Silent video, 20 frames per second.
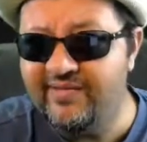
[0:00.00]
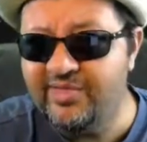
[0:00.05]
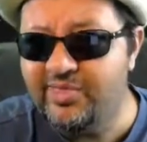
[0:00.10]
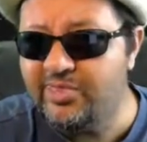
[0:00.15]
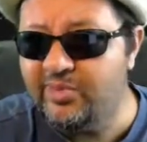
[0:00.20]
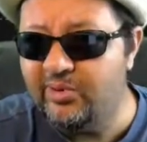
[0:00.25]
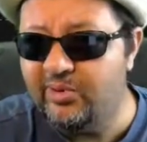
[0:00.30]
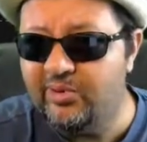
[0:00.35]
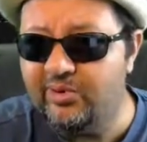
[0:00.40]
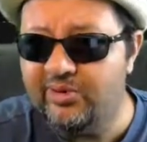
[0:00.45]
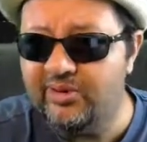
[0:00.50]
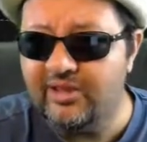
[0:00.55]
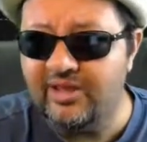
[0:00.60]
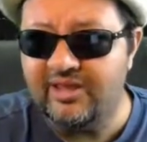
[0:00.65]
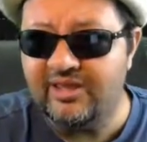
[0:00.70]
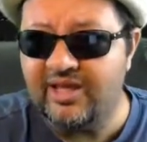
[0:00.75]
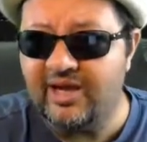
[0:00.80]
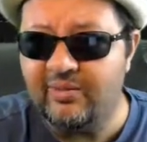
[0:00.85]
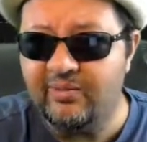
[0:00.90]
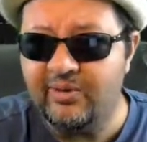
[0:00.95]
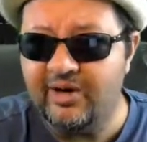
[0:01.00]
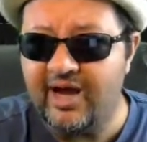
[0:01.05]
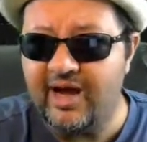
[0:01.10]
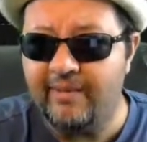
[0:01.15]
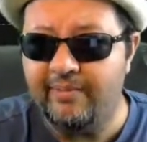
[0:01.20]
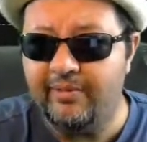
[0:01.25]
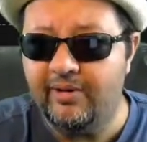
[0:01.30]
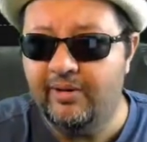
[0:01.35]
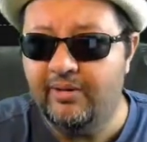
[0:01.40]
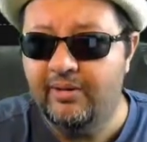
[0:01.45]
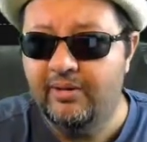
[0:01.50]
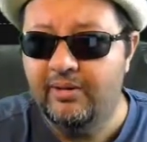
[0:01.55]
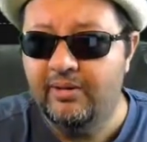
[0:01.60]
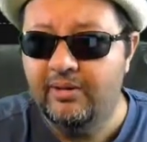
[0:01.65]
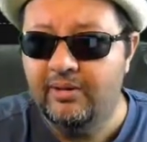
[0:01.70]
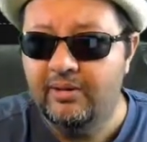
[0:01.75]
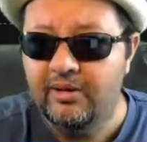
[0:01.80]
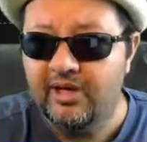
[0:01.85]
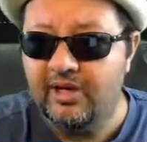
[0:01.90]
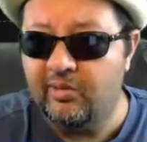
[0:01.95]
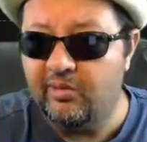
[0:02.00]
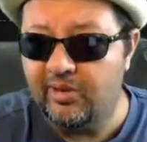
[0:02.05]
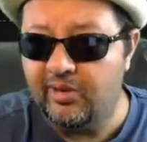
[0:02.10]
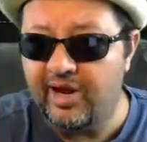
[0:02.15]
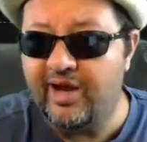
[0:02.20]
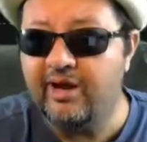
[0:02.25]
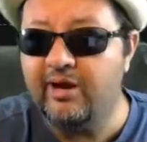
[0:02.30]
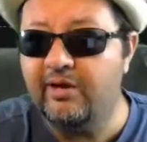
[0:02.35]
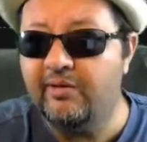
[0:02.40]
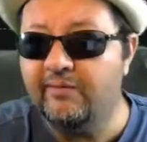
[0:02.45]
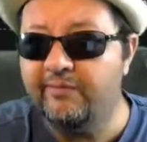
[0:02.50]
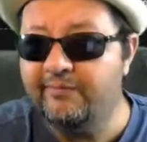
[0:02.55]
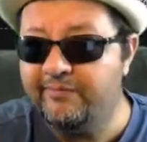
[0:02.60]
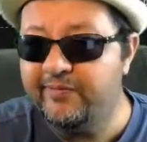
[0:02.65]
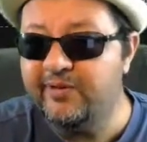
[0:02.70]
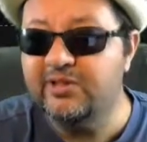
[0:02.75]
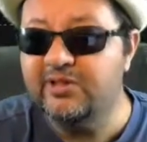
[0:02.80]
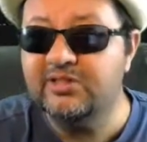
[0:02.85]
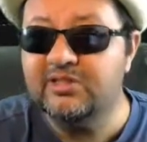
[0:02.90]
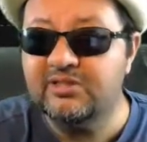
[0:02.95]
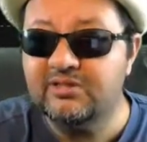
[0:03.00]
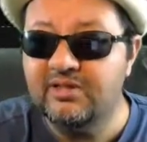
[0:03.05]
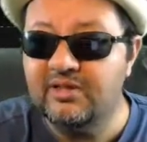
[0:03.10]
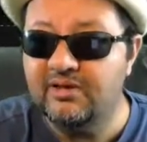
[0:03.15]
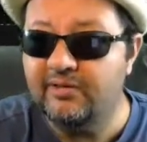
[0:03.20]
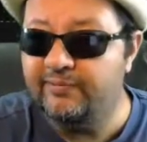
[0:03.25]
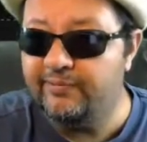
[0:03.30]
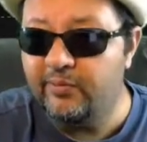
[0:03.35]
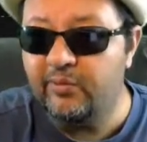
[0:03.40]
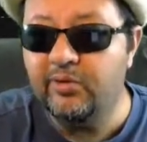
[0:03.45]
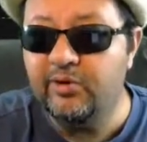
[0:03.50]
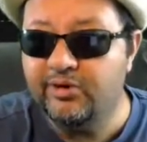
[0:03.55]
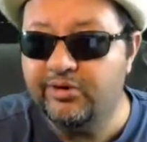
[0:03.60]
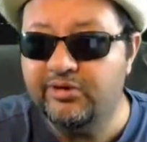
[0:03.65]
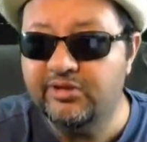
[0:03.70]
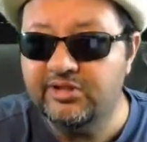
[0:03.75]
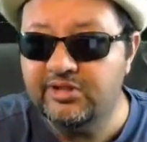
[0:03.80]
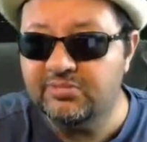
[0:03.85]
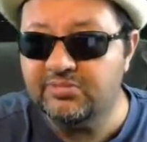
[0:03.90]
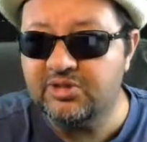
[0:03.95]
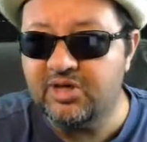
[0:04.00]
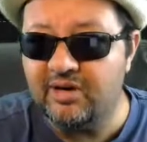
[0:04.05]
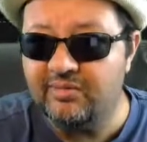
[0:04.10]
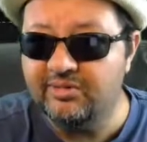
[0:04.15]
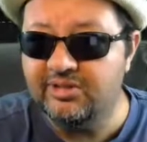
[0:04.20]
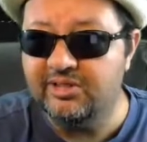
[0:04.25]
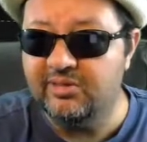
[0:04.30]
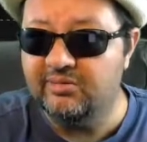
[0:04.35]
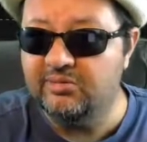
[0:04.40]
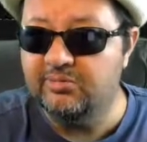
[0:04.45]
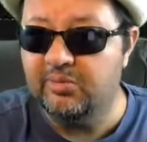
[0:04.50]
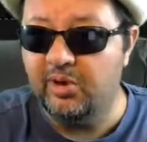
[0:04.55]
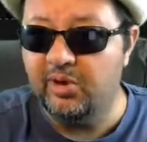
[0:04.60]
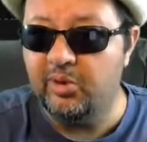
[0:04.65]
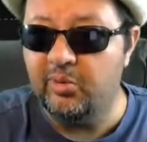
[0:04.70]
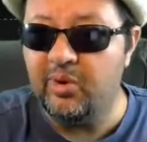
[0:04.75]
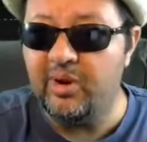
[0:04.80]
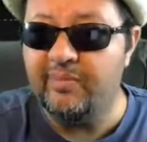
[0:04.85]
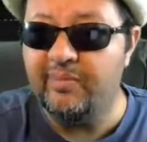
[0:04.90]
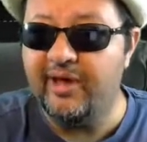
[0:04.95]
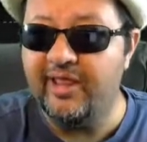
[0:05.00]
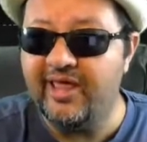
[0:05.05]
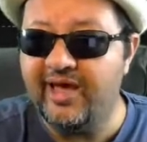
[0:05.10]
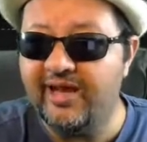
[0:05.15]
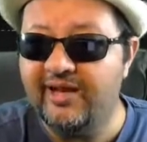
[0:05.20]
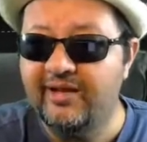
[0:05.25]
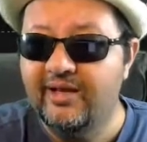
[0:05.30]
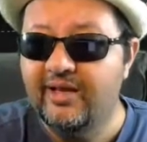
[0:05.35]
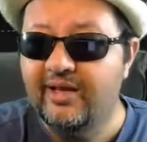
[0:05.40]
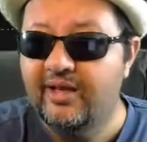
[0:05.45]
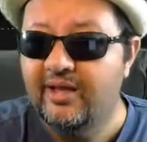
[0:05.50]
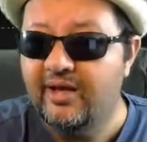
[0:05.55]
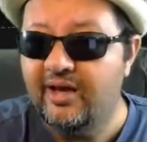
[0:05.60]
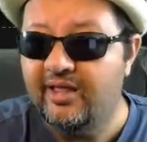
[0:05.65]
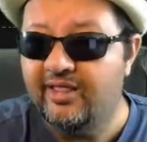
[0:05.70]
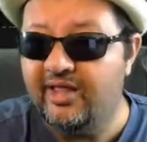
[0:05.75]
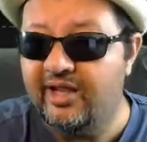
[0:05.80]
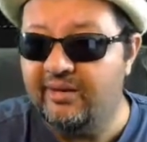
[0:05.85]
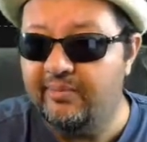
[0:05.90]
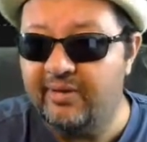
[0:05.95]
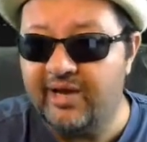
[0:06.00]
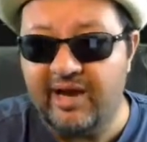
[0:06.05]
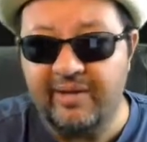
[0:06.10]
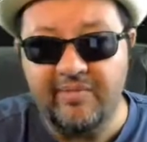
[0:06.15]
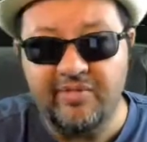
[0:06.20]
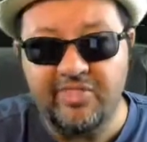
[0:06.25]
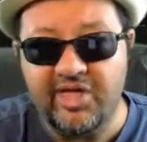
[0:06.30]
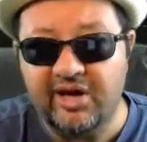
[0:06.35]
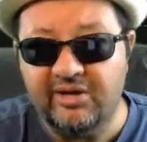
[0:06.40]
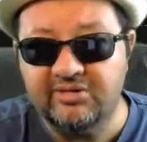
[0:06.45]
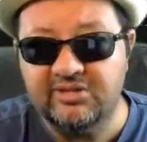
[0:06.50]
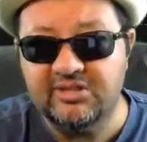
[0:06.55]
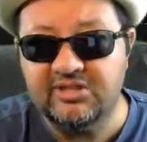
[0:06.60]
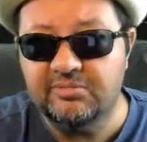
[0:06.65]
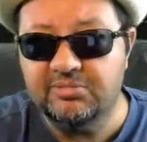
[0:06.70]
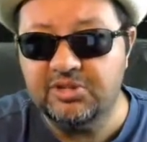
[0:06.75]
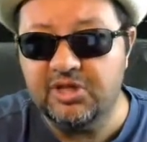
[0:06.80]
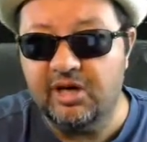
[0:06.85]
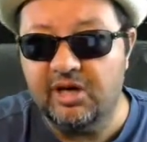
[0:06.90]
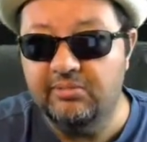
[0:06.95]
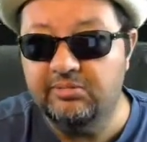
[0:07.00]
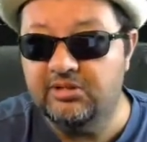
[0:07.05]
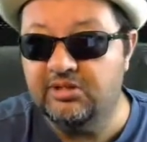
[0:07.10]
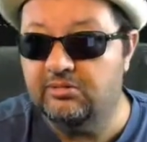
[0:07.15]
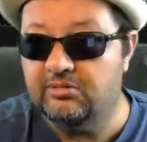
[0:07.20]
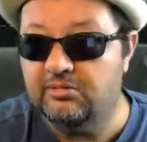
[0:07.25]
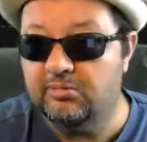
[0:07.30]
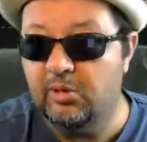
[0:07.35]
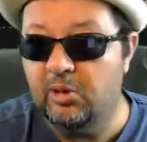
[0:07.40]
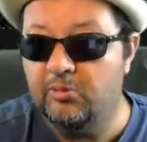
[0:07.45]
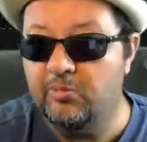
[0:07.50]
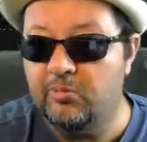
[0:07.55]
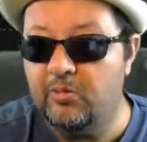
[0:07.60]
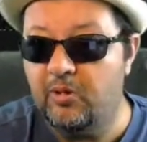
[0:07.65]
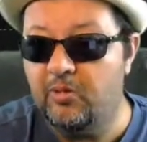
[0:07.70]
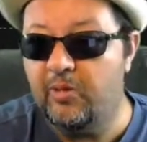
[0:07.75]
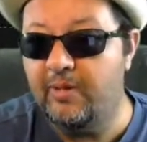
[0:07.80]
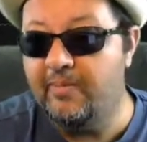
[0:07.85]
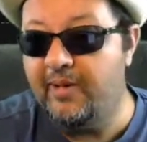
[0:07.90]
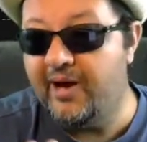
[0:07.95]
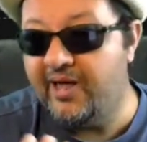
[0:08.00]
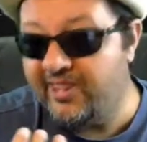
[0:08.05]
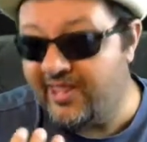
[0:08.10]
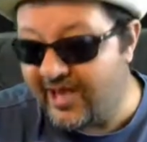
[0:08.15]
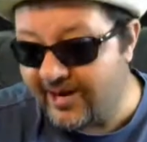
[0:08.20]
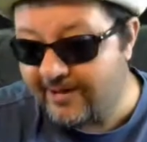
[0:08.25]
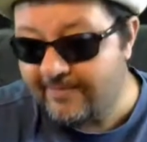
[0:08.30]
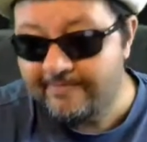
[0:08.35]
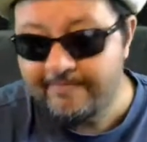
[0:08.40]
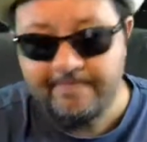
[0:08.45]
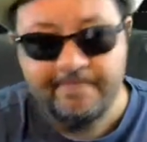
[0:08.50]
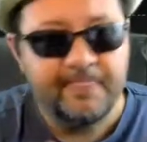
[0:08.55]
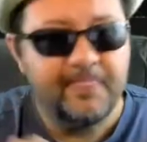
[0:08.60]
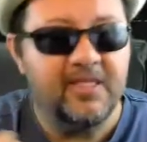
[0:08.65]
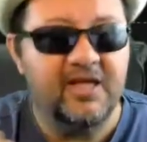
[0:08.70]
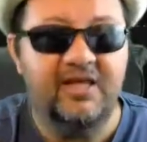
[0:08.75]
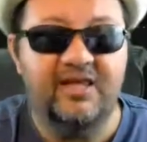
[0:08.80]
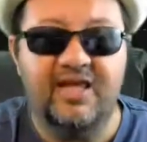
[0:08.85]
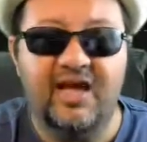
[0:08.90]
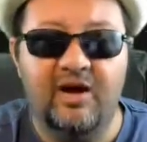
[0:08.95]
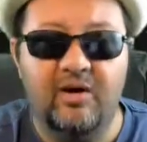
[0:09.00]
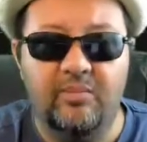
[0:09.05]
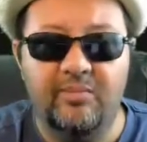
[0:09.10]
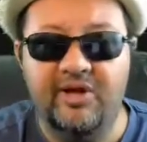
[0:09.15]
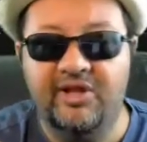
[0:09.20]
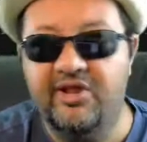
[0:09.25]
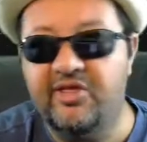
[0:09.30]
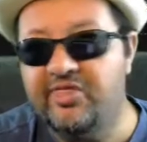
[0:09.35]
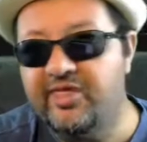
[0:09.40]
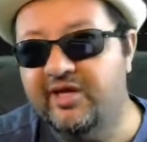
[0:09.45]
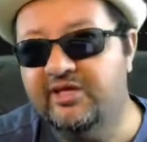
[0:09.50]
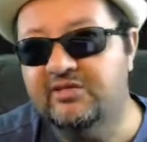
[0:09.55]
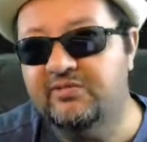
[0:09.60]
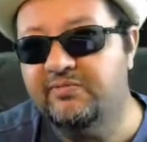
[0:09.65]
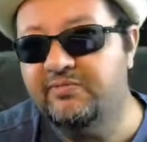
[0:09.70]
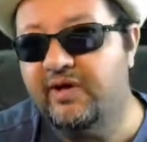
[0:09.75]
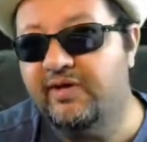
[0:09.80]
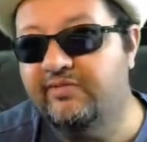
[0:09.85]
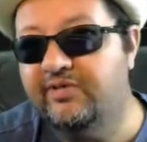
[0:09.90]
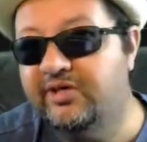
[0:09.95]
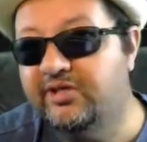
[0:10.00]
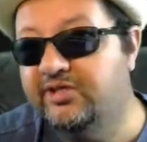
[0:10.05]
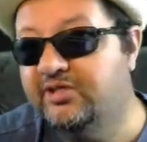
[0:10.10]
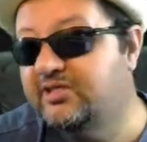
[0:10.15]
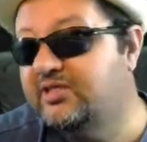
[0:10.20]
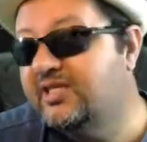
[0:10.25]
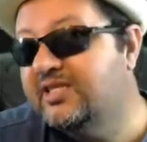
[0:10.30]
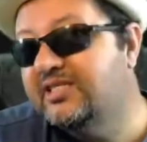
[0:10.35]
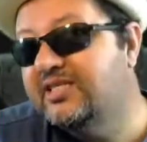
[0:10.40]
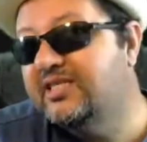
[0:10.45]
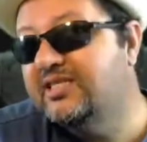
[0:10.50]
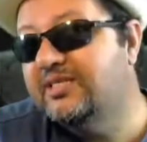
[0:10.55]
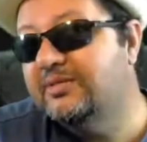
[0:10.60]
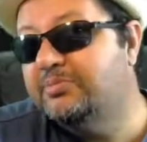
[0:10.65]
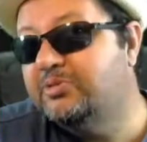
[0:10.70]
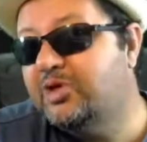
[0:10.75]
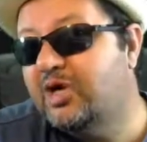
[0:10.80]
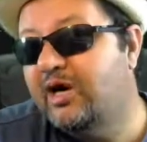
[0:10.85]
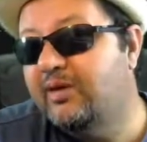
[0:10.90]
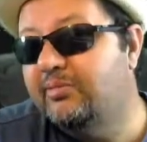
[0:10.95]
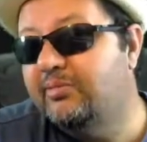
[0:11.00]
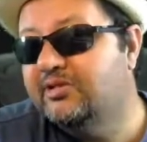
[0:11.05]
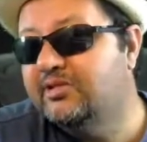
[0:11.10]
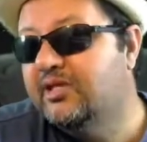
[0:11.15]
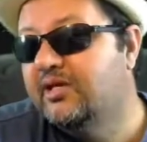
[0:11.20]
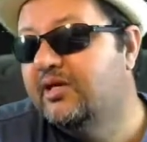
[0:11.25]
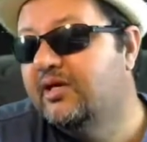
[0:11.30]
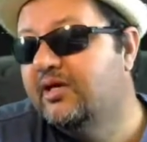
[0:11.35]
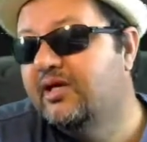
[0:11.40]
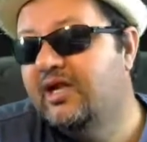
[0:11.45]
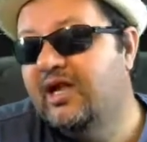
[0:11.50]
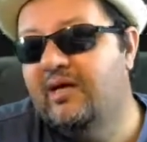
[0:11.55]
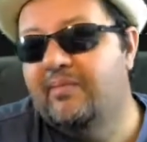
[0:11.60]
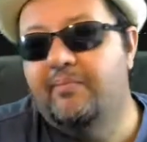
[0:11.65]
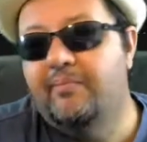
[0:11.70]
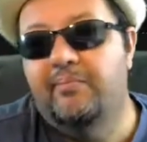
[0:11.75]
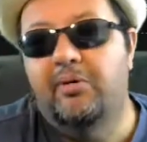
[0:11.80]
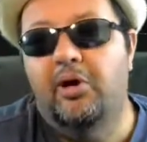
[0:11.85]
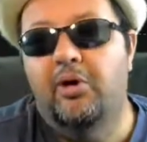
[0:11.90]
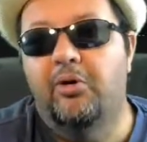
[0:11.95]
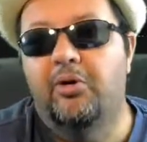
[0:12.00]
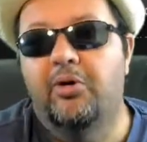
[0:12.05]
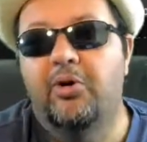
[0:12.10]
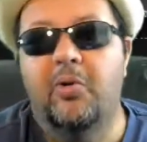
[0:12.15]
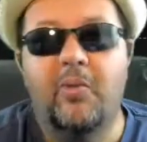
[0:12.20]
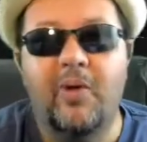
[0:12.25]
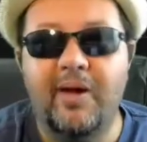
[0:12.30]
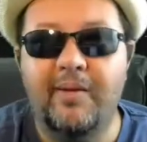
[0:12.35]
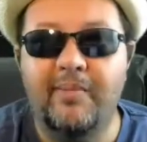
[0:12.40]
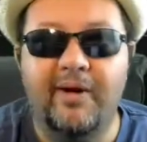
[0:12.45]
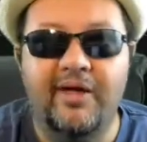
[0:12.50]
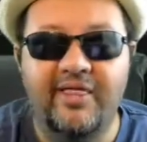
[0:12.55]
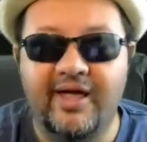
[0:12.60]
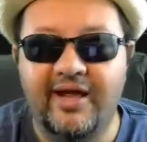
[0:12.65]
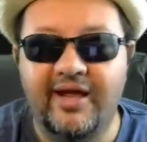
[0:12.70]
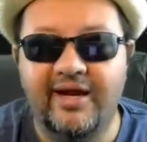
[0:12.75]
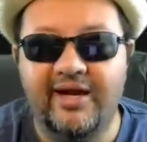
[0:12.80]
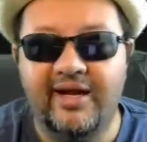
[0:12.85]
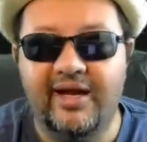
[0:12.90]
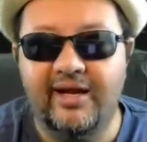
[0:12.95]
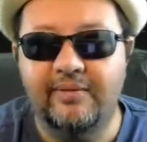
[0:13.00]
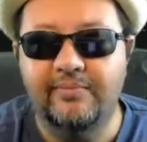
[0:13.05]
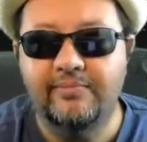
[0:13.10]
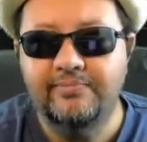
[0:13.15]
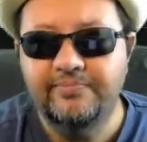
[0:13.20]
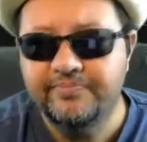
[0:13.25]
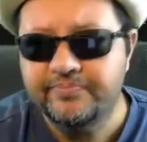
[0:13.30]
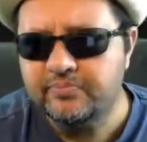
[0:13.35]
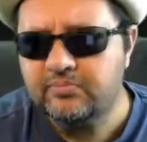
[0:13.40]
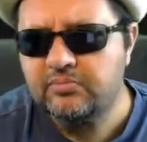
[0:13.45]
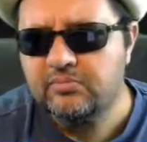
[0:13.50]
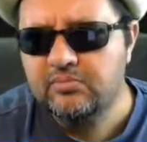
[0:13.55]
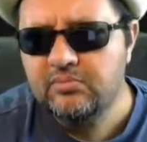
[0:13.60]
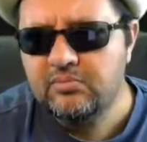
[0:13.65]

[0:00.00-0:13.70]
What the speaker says: I never thought that that would happen. Okay, when I got first 400 subscribers, I was blown away by that. And then it became 1,000 subscribers, and I was blown away by that. And now I'm at 1,560 subscribers, and I'm blown away by that again.